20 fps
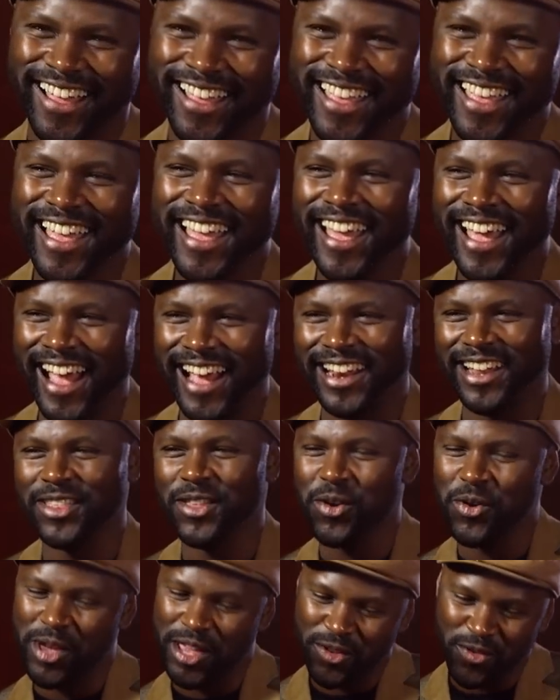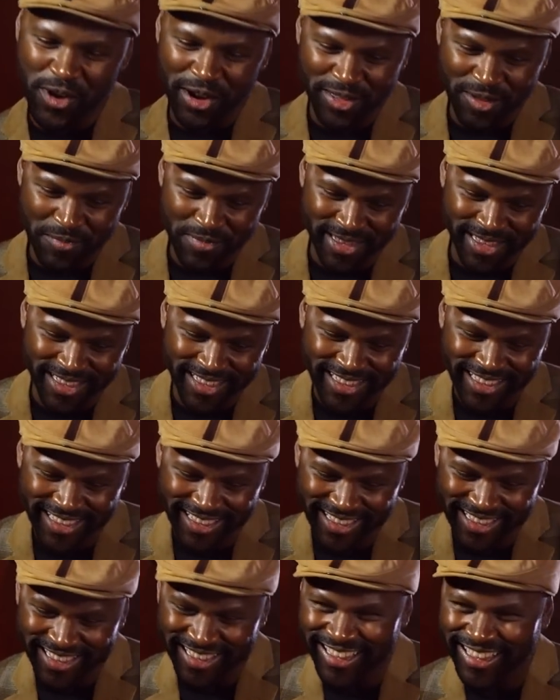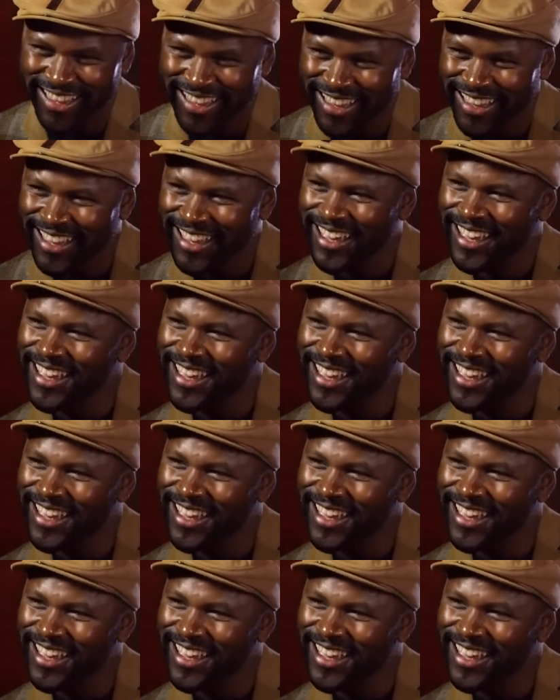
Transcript: which would then open up different